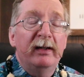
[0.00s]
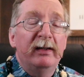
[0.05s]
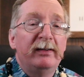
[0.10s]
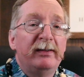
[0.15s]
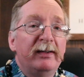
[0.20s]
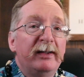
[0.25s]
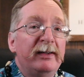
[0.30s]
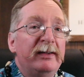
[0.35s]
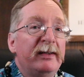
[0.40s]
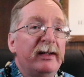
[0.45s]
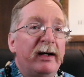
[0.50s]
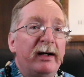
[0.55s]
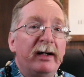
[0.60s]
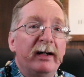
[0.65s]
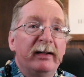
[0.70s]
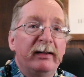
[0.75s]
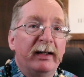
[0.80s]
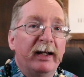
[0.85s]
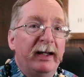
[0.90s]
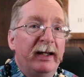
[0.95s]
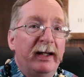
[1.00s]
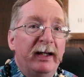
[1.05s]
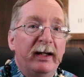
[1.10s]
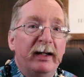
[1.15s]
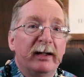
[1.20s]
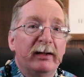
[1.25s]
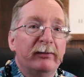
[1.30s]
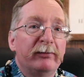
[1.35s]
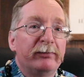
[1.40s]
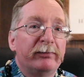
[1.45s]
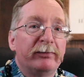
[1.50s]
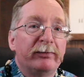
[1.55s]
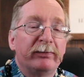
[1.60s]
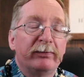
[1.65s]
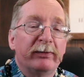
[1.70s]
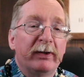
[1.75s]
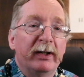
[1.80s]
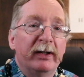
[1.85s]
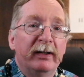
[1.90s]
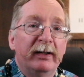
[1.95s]
did not
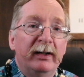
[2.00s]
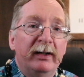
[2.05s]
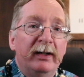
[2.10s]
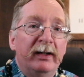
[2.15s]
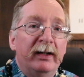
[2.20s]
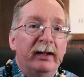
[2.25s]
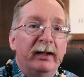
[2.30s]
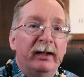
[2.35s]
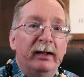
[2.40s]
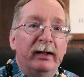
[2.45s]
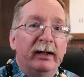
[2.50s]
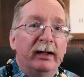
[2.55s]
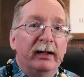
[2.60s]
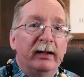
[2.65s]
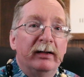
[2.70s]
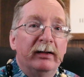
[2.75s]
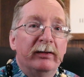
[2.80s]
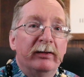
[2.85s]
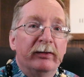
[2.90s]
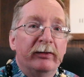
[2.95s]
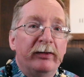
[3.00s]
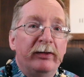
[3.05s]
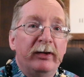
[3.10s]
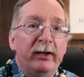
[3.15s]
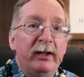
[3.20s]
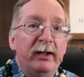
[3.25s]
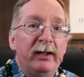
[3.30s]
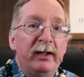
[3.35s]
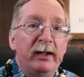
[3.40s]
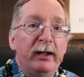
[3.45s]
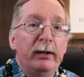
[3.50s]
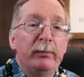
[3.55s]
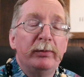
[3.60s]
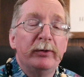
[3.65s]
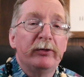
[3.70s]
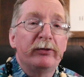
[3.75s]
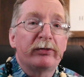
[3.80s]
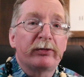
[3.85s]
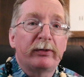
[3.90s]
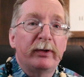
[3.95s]
have the
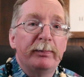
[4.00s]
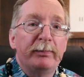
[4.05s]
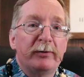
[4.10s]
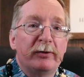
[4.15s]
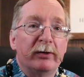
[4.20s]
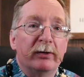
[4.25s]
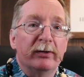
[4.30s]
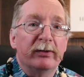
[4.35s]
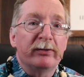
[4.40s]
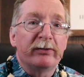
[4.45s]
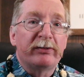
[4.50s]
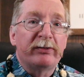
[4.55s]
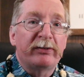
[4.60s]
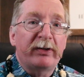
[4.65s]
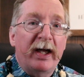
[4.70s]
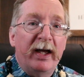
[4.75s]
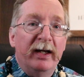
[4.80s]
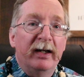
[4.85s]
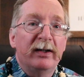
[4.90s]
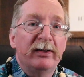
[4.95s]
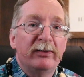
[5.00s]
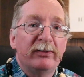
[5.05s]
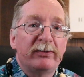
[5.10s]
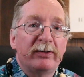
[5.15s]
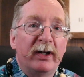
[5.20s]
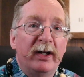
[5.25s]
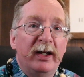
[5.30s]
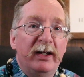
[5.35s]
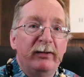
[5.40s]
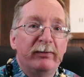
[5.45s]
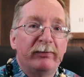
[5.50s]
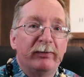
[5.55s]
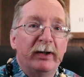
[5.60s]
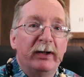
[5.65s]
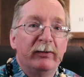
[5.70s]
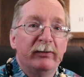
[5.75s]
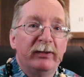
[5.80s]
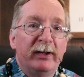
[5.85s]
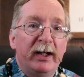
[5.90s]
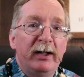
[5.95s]
Hebrew scriptures as a
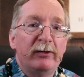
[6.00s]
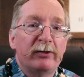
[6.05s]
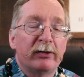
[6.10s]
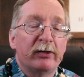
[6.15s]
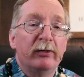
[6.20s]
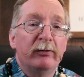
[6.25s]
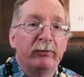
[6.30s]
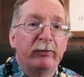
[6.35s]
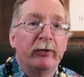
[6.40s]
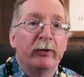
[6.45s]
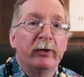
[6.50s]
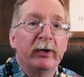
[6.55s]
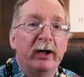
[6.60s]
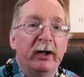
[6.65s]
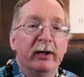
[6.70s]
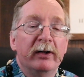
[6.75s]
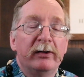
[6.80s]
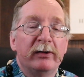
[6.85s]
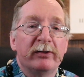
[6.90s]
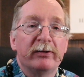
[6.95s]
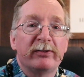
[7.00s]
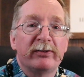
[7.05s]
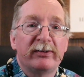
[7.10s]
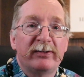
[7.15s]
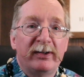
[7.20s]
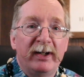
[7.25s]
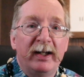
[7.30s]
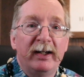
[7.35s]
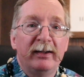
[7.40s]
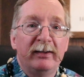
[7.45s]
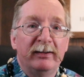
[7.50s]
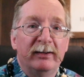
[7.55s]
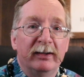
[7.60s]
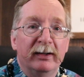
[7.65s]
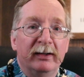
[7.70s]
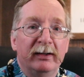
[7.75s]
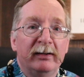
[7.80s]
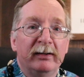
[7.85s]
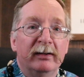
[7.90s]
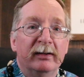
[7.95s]
foundation for
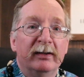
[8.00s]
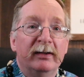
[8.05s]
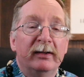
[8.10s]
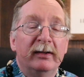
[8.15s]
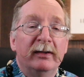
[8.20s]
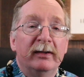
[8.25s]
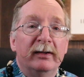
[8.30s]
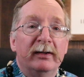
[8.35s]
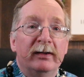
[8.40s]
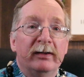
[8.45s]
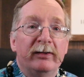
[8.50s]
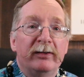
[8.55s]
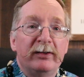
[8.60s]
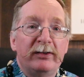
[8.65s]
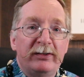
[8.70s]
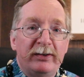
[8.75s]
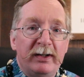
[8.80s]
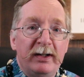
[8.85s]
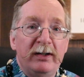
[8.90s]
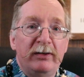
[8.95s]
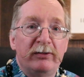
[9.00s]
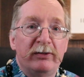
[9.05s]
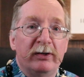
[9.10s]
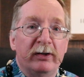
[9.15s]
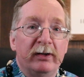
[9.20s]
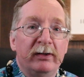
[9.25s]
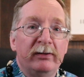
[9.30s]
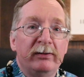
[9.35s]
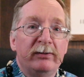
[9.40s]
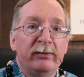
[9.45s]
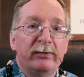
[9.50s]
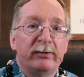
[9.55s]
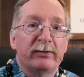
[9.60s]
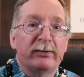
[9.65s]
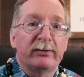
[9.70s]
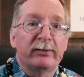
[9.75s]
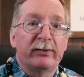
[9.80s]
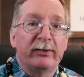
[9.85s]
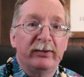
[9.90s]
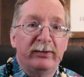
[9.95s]
understanding the
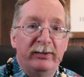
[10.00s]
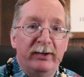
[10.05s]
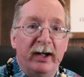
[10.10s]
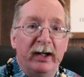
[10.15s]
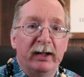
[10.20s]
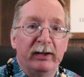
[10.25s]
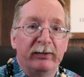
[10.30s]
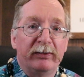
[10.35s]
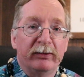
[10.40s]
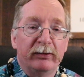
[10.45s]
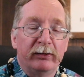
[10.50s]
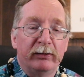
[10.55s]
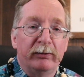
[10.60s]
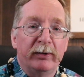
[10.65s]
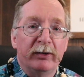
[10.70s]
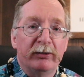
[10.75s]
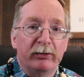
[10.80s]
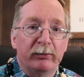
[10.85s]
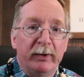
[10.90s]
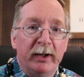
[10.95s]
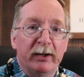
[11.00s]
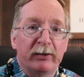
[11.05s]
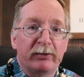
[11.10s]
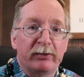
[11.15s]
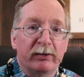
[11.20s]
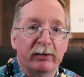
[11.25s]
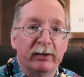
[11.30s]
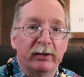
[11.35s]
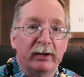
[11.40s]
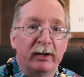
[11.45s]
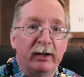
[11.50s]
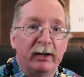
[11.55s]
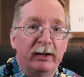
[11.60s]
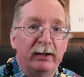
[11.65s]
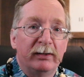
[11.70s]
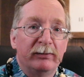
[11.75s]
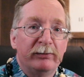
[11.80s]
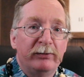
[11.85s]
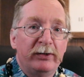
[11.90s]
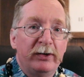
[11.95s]
teachings, the death and the resurrection
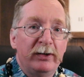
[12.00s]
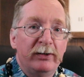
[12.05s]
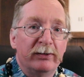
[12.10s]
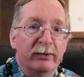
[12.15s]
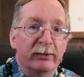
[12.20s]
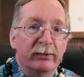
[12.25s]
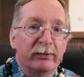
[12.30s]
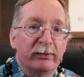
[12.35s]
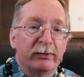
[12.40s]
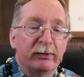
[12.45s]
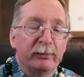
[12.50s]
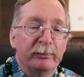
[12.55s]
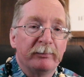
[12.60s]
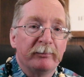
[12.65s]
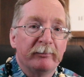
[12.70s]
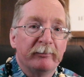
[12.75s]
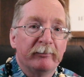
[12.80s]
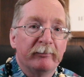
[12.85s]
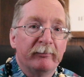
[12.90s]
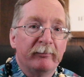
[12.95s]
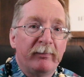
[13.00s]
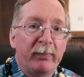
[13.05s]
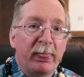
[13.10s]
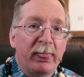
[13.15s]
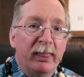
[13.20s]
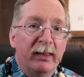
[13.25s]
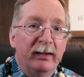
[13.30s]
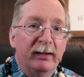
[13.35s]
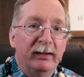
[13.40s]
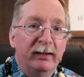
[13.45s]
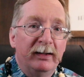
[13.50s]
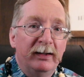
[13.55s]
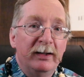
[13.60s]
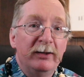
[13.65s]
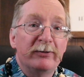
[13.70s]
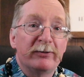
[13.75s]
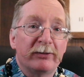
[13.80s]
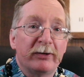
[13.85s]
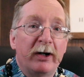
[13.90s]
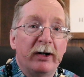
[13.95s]
of Jesus. He
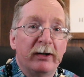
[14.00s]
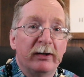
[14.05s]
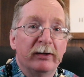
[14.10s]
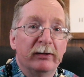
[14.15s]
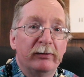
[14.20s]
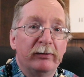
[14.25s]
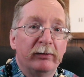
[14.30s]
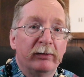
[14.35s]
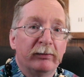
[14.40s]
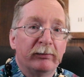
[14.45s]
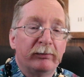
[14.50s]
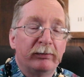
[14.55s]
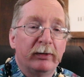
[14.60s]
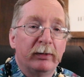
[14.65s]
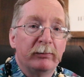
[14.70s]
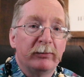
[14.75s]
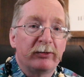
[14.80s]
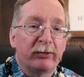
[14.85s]
started from